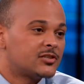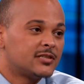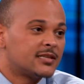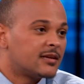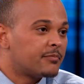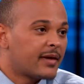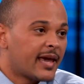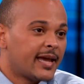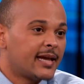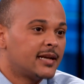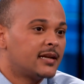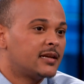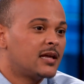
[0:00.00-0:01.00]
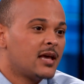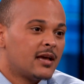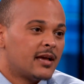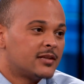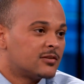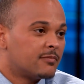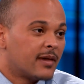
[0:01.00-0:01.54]
she's in pain, and
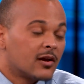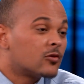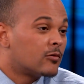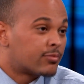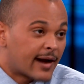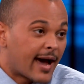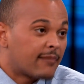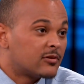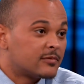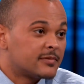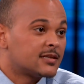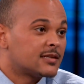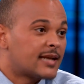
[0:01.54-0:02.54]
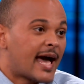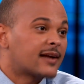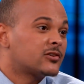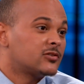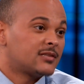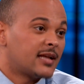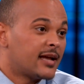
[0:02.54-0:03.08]
it's a medical problem. It's the
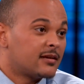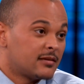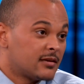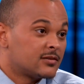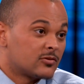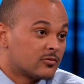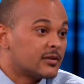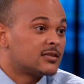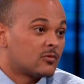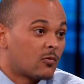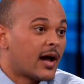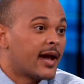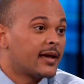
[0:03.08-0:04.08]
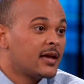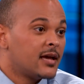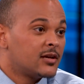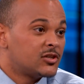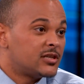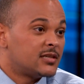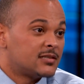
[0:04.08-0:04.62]
doctors that is the reason why
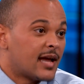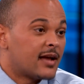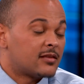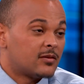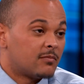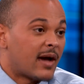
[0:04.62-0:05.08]
she's not the